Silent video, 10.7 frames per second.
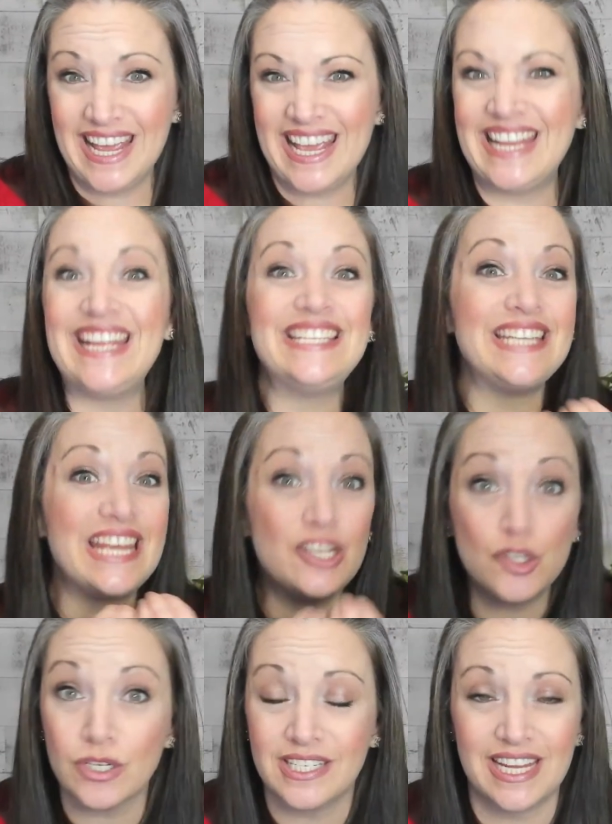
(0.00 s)
it is
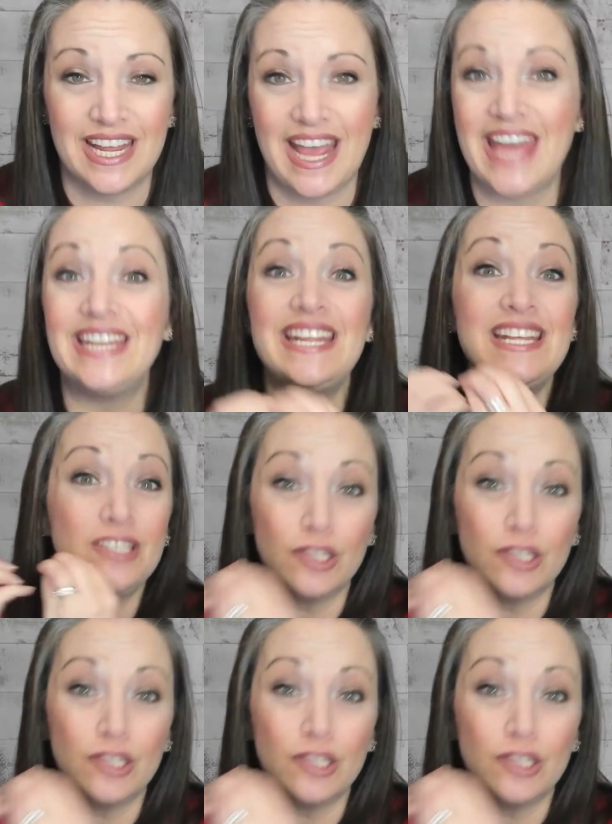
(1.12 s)
interesting, and it is